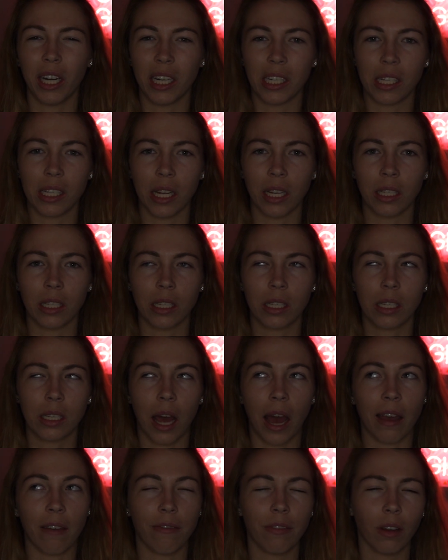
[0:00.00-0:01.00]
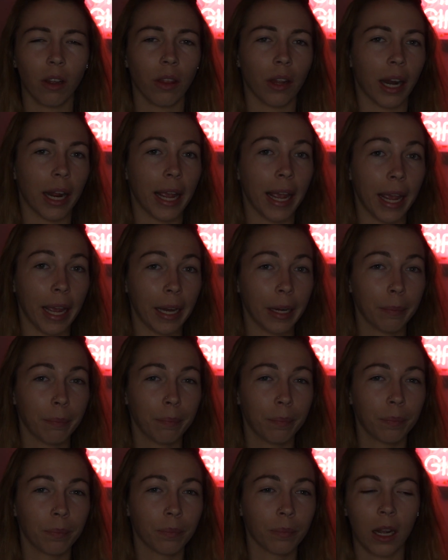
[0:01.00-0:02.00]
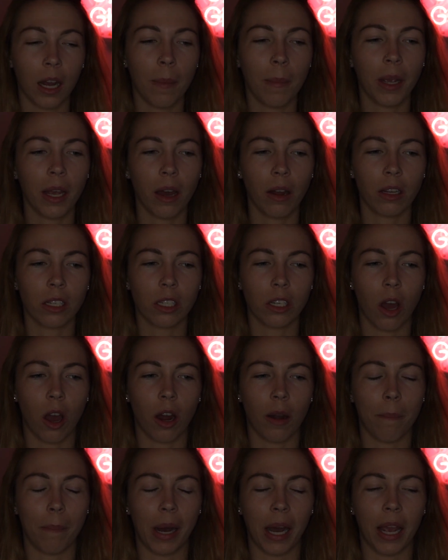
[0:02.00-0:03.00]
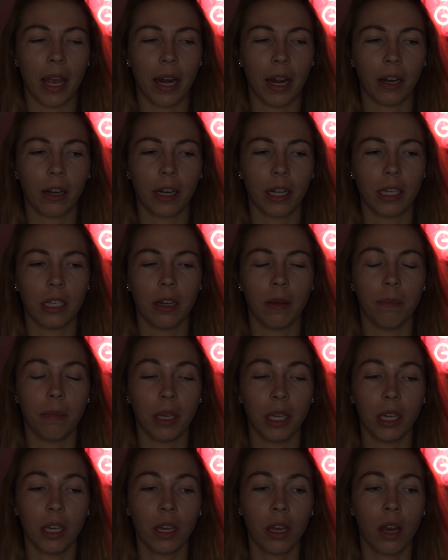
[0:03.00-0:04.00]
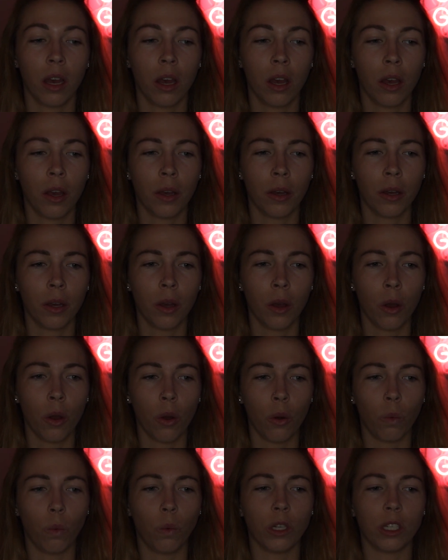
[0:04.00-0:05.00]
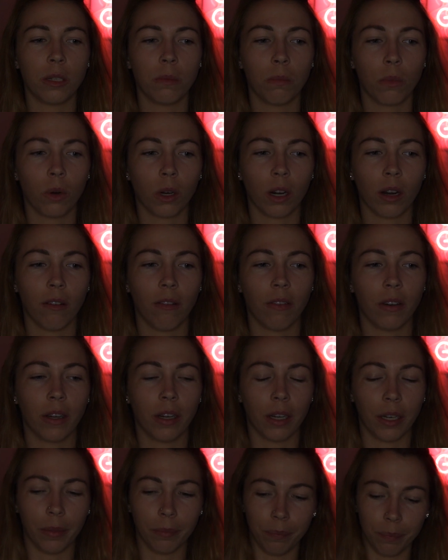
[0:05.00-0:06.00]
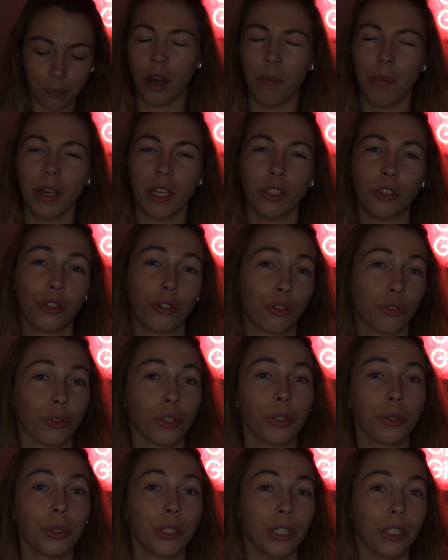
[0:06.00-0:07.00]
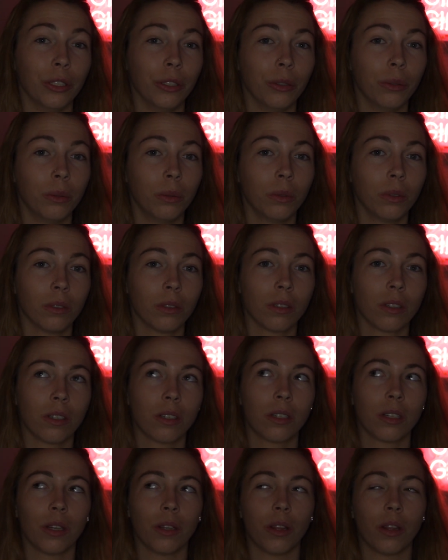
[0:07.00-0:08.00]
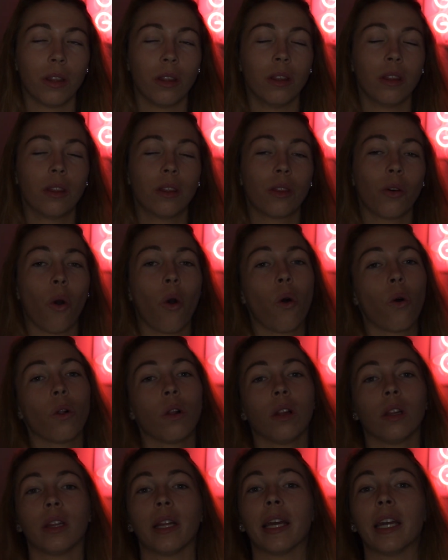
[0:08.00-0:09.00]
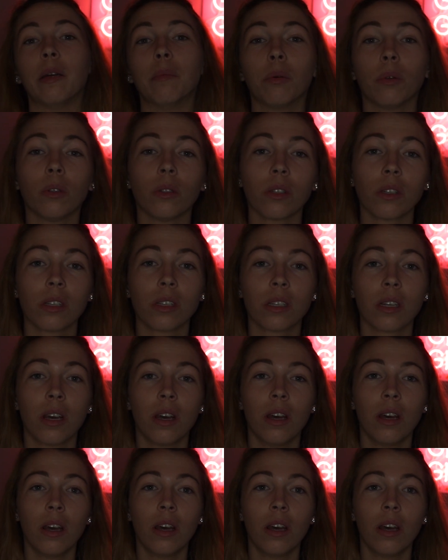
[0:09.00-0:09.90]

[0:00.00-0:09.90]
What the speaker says: in a sense, I feel that I am. Coming out as non-binary to me was more of a big screw you to the whole labels,